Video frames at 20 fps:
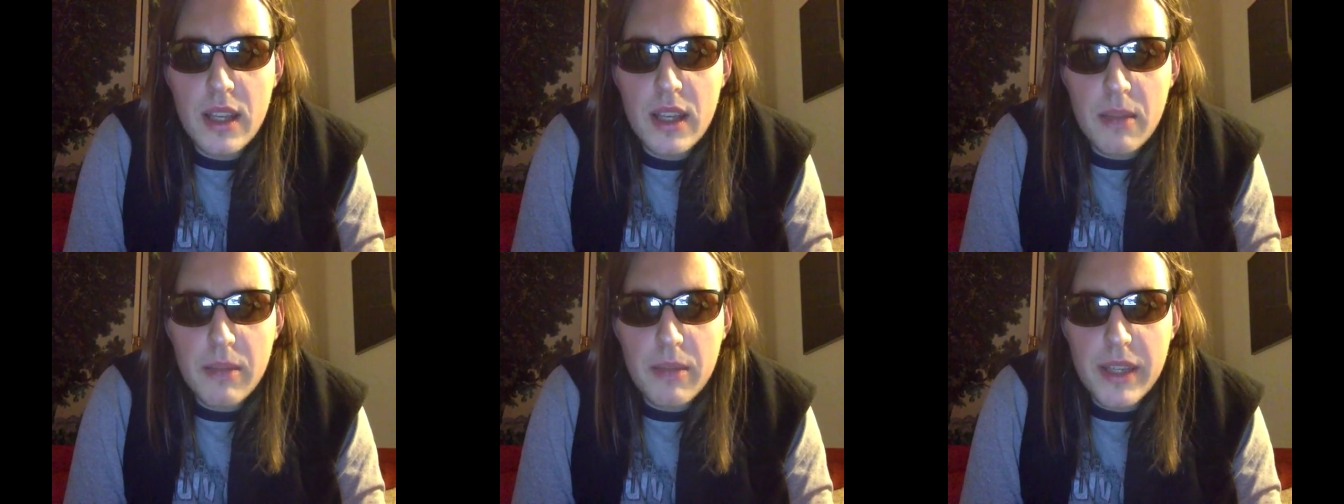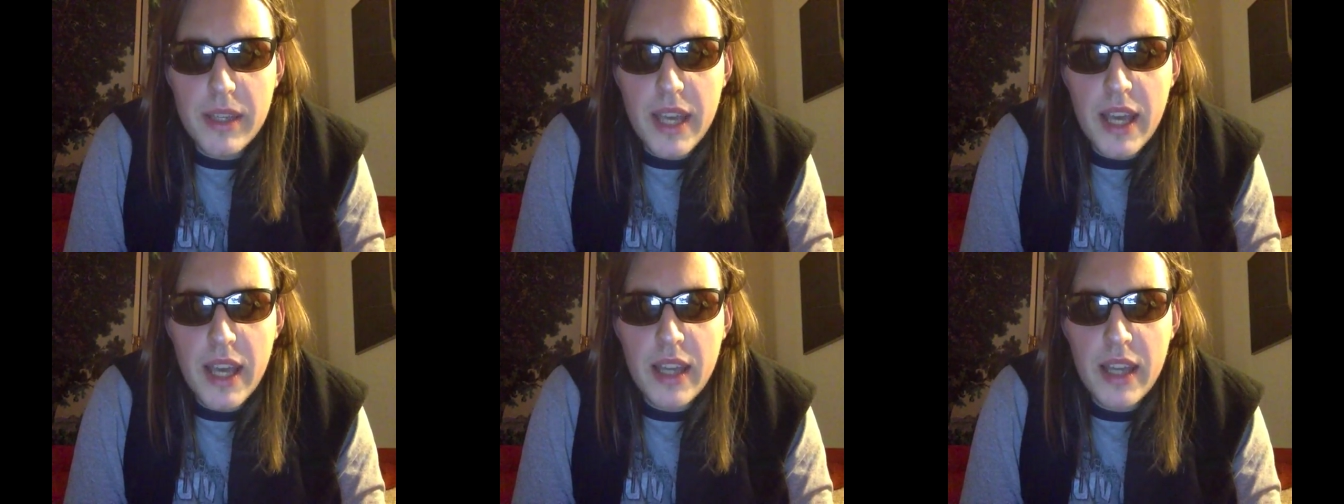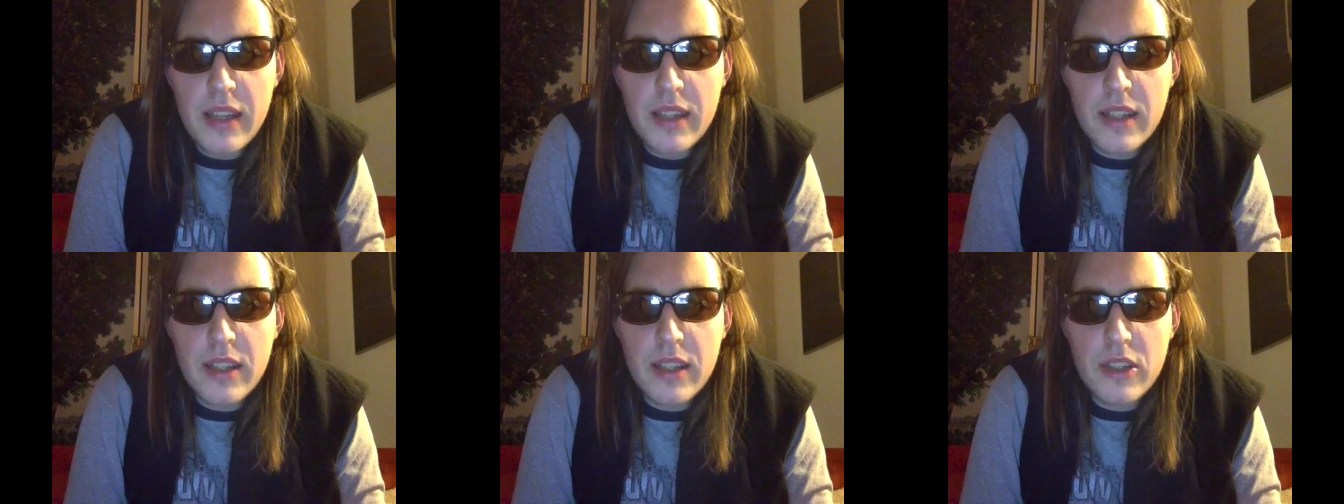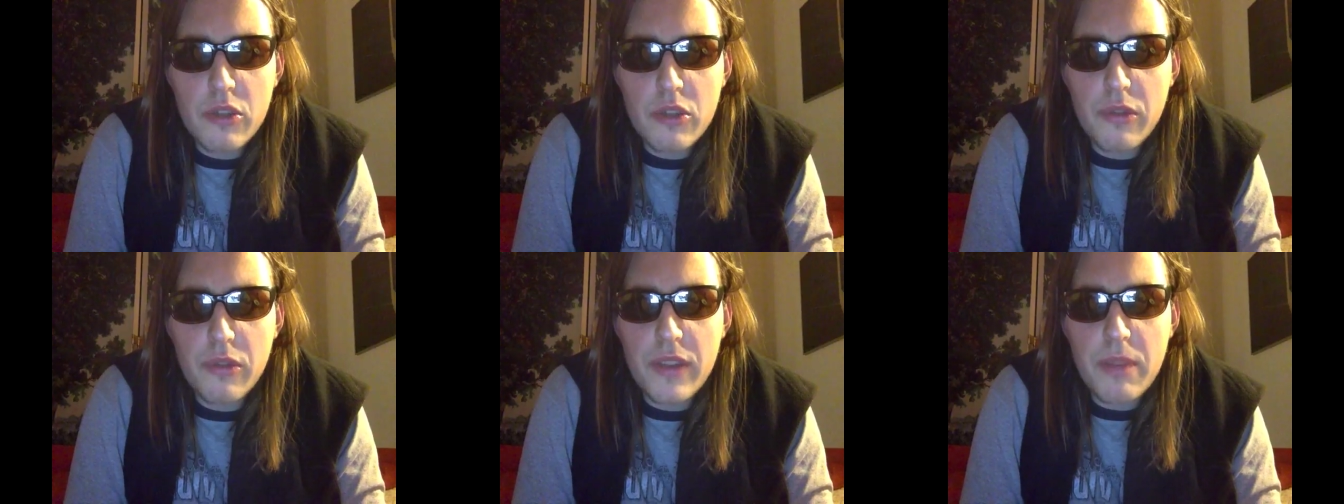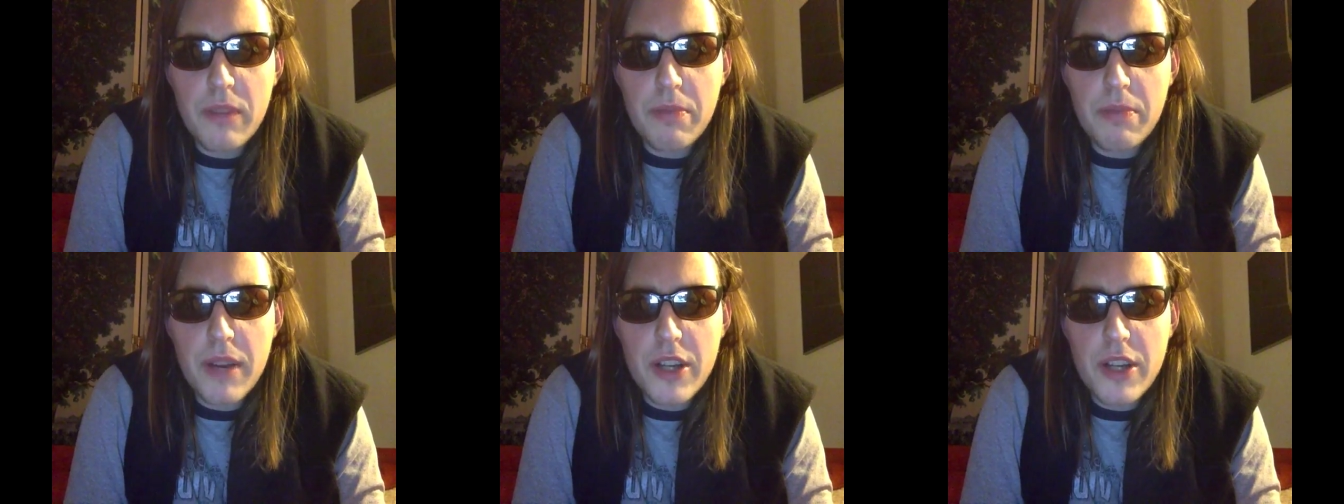began to
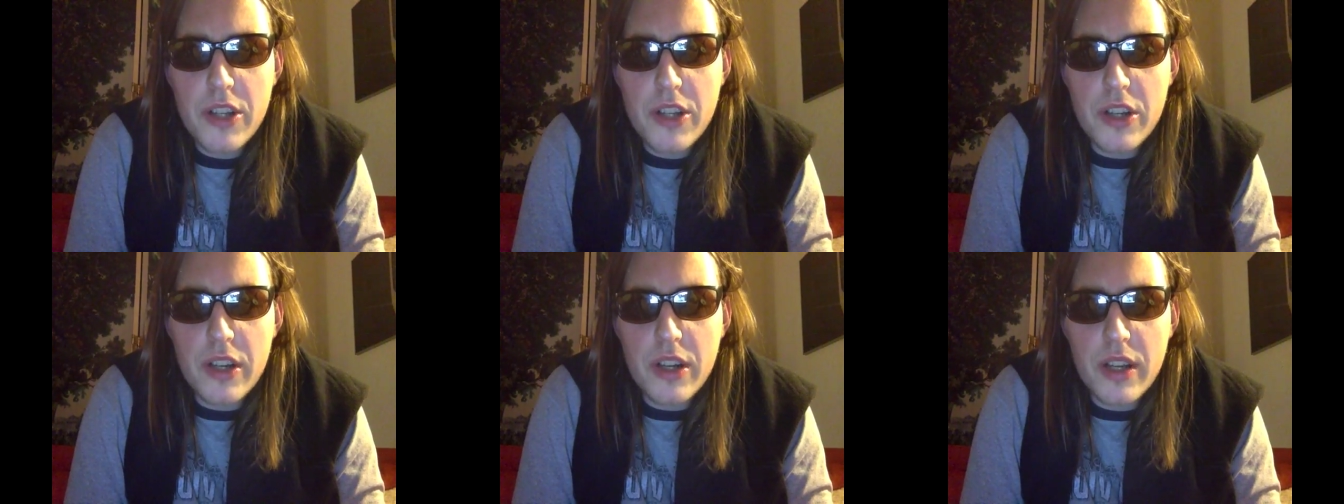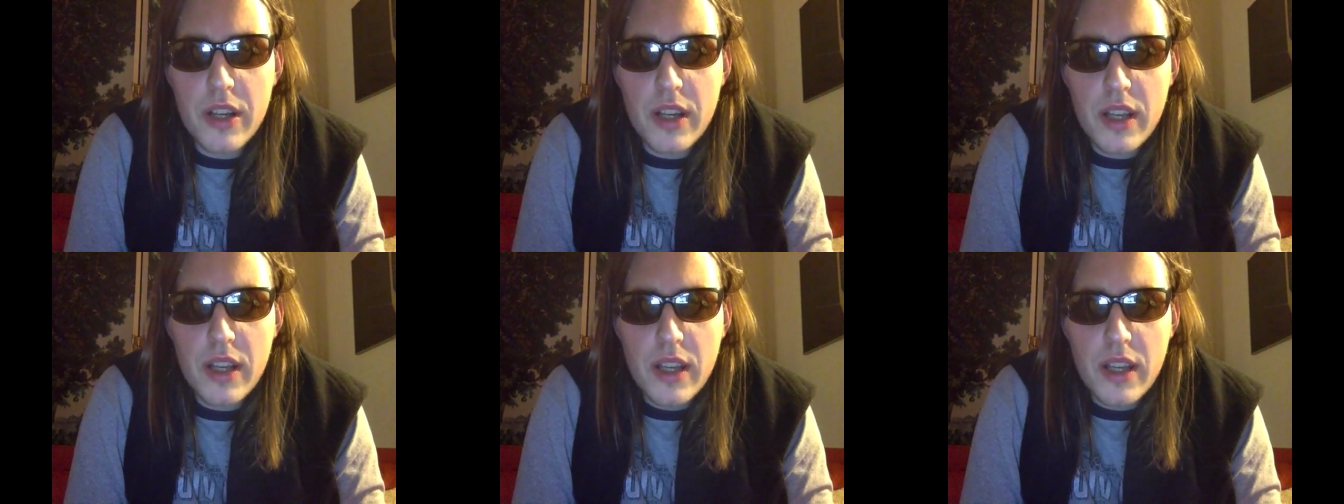feel pressure.